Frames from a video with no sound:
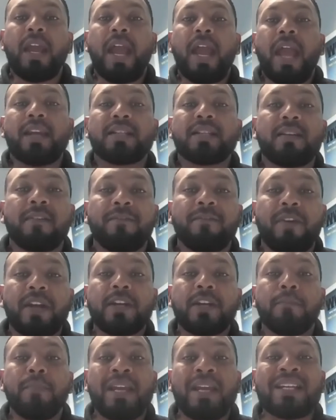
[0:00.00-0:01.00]
And it's a
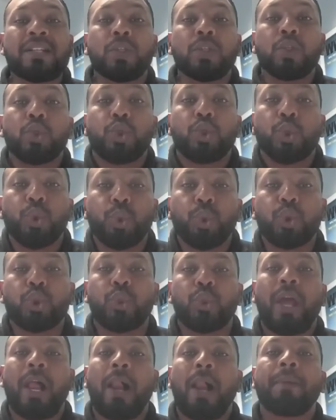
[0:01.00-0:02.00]
fundamental tool
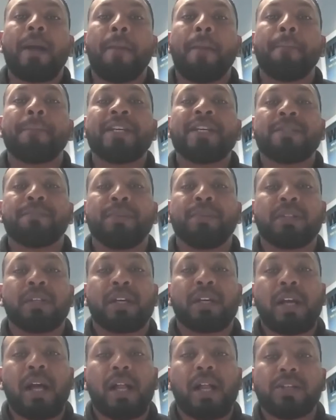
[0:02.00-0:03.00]
to help companies build a
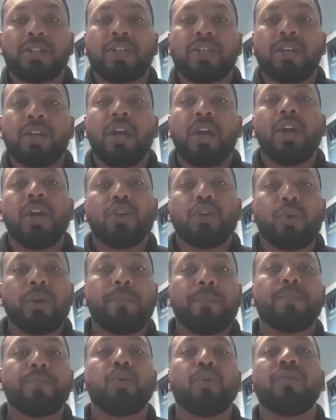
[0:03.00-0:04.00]
culture to
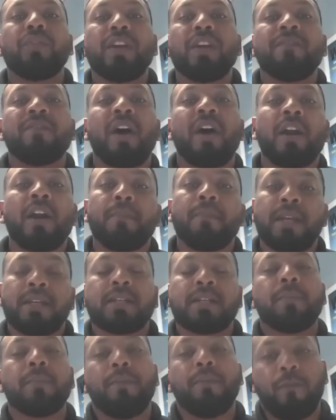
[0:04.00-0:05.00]
improve
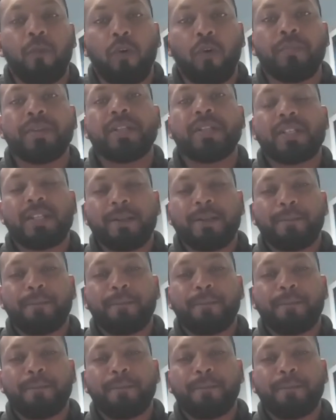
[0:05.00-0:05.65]
environmental performance.